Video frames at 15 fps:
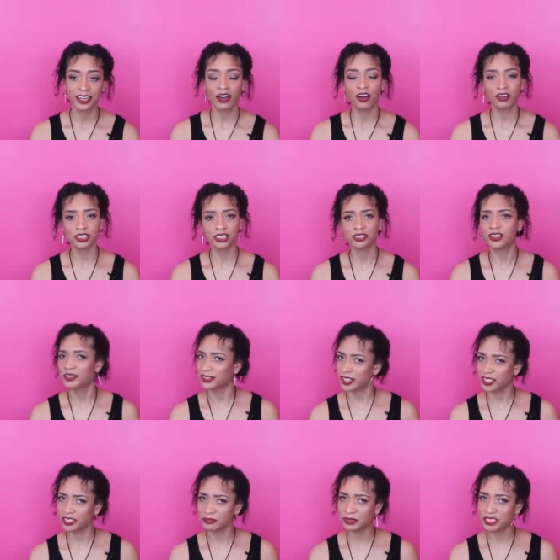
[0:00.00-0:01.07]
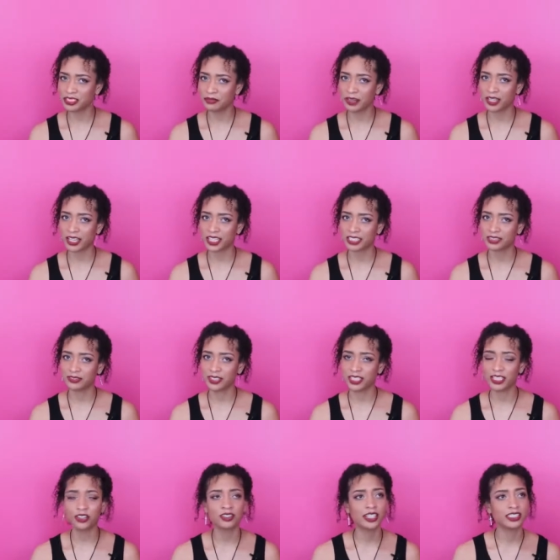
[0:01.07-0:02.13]
Also, I forgot to mention in my last
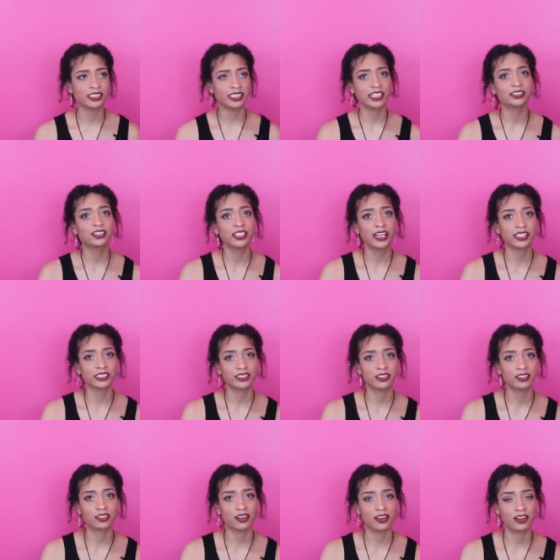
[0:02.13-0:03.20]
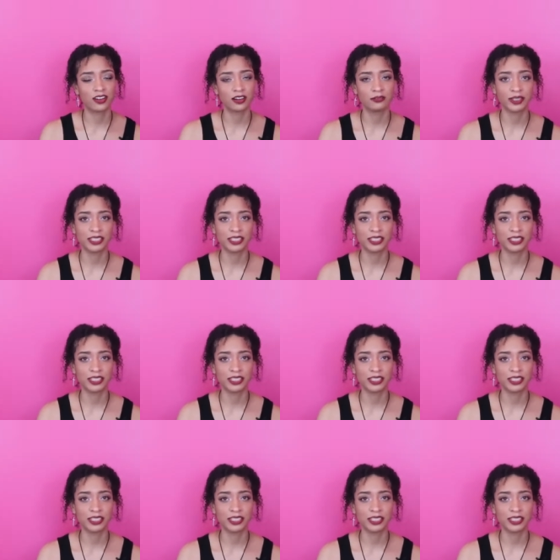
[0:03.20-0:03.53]
video that sacredtext.com